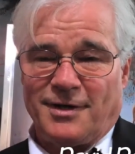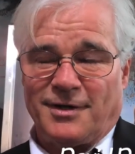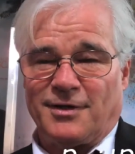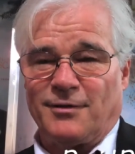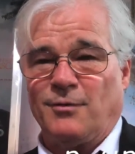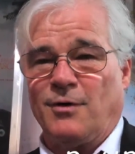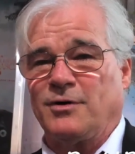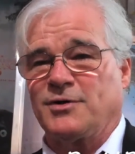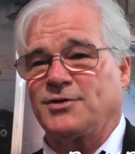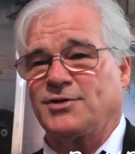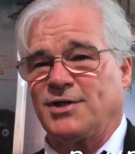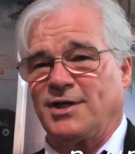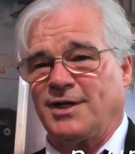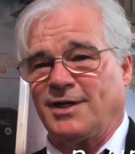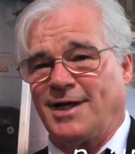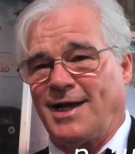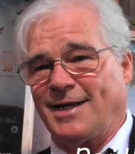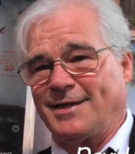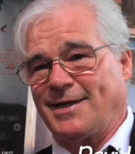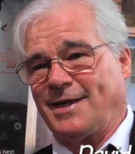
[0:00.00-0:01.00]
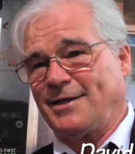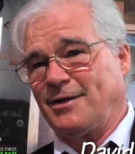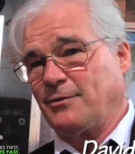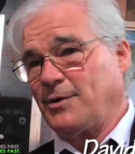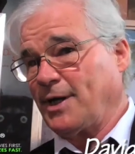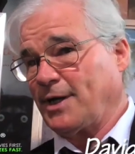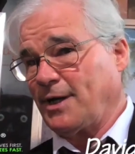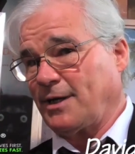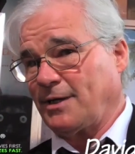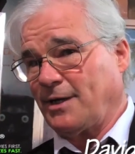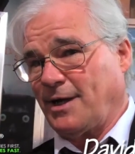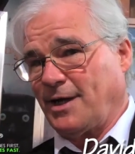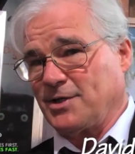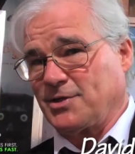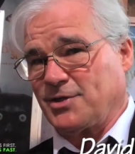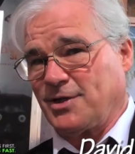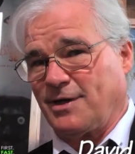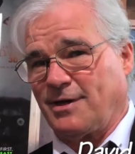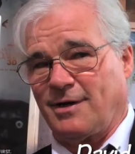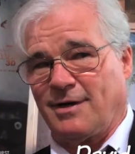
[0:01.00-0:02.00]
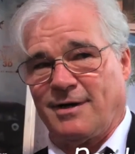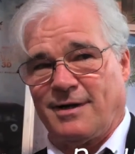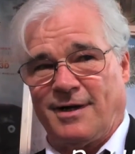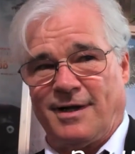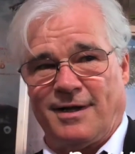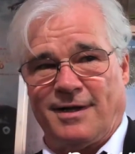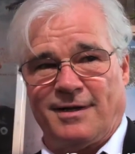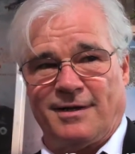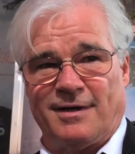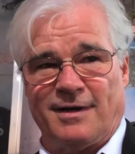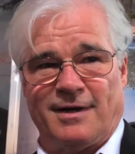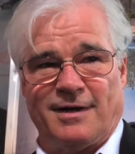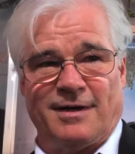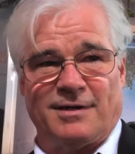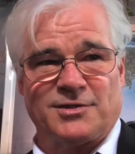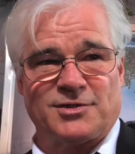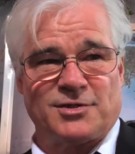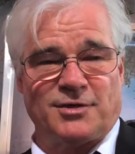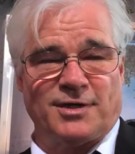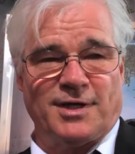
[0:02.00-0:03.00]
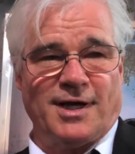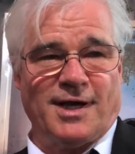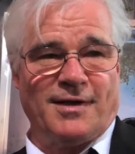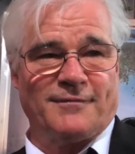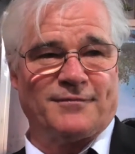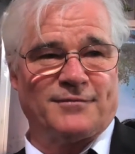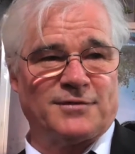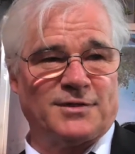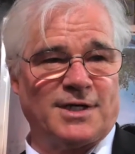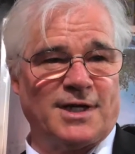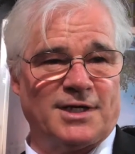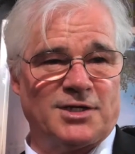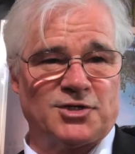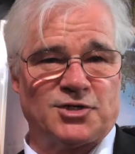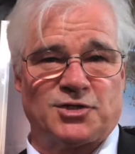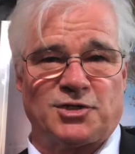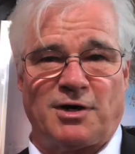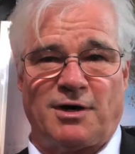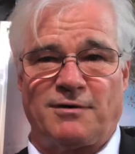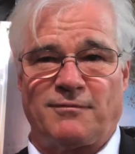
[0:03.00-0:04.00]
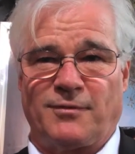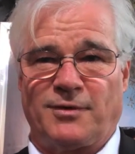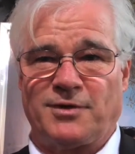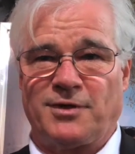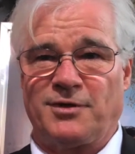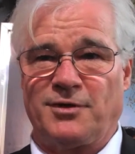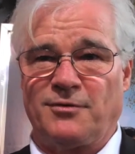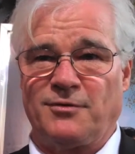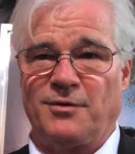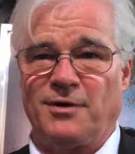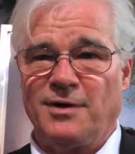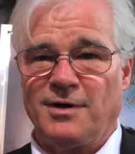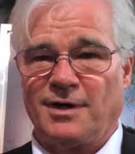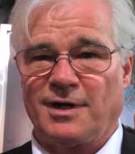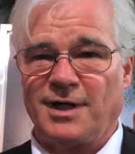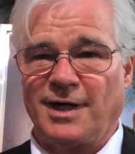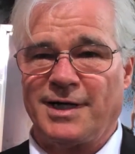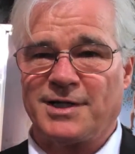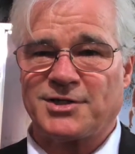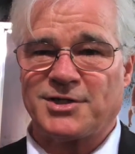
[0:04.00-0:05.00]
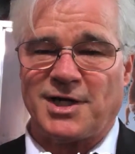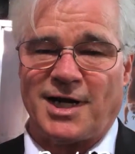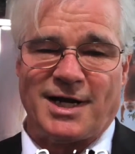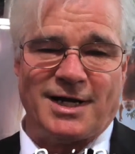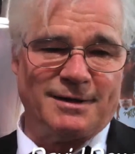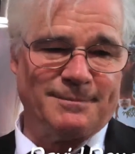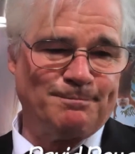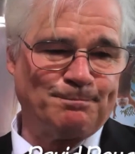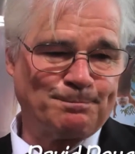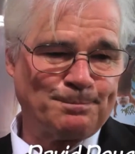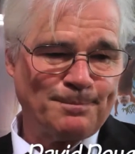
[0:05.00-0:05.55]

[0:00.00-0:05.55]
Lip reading: You won't see a lot that you recognize there. And it's kind of start with a new clean slate.